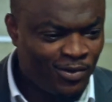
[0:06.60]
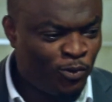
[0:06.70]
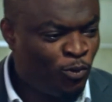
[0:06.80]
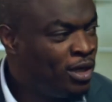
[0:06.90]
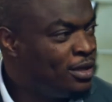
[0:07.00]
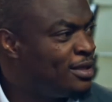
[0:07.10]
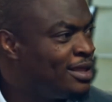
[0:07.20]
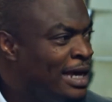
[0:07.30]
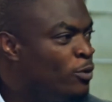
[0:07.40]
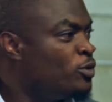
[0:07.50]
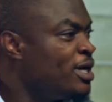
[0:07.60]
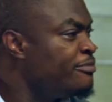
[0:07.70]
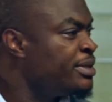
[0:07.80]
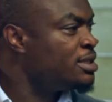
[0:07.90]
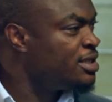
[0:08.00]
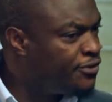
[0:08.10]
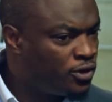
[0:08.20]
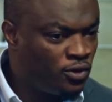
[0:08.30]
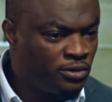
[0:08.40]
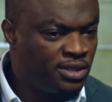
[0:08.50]
Well, that would have been
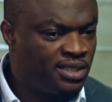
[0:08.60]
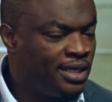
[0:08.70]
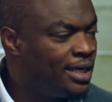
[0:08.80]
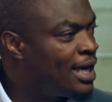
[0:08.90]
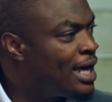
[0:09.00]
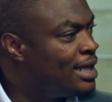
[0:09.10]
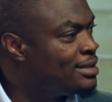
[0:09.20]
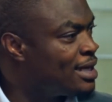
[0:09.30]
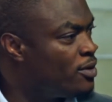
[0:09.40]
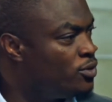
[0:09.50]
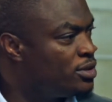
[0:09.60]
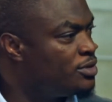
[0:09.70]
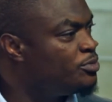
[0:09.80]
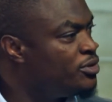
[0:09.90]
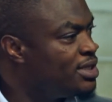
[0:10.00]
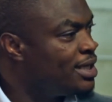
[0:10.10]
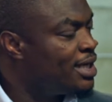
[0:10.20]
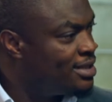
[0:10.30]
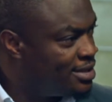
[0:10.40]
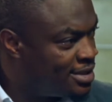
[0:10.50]
difficult, seeing as I was in prison
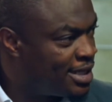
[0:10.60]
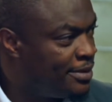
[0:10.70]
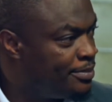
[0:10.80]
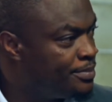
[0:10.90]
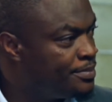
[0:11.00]
at the time.